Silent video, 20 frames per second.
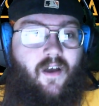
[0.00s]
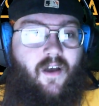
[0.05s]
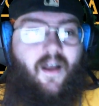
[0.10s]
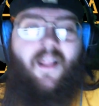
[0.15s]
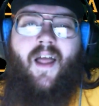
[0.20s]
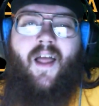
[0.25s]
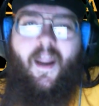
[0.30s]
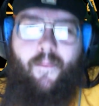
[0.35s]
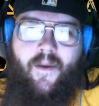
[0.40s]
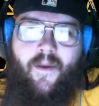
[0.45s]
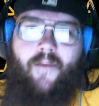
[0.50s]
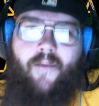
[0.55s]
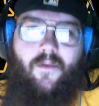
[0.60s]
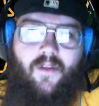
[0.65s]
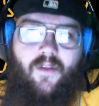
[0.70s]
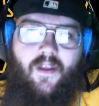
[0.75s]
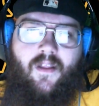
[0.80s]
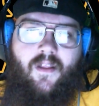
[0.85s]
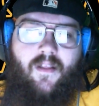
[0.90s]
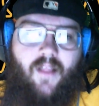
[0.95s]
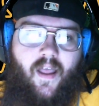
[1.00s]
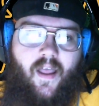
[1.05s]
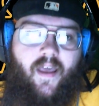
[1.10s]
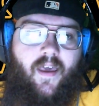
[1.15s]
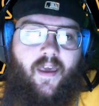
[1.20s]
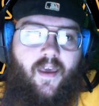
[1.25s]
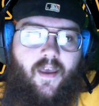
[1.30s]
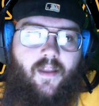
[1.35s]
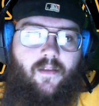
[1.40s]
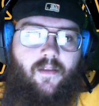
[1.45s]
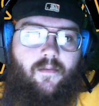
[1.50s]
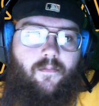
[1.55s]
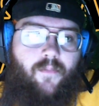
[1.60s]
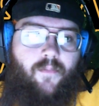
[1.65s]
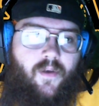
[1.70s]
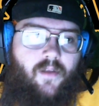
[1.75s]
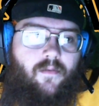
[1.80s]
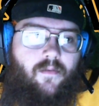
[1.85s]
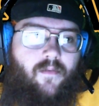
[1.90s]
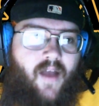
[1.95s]
A lot of people didn't like it,
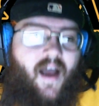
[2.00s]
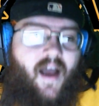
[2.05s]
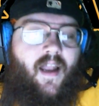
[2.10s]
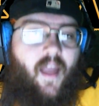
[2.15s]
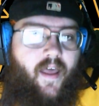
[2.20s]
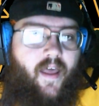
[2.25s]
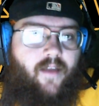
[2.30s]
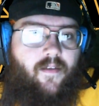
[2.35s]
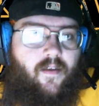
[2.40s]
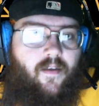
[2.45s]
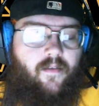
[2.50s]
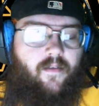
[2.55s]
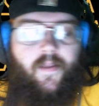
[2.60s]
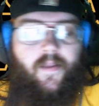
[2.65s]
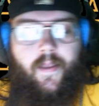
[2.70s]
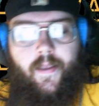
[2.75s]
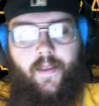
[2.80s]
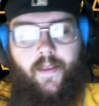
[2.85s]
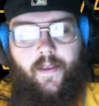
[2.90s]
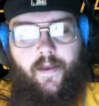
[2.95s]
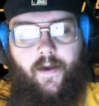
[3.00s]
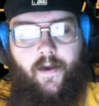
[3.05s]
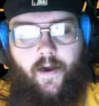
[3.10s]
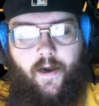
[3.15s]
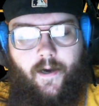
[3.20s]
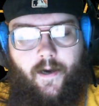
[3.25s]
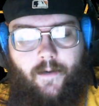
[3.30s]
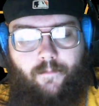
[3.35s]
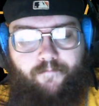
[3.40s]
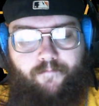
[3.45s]
but I liked it. Um,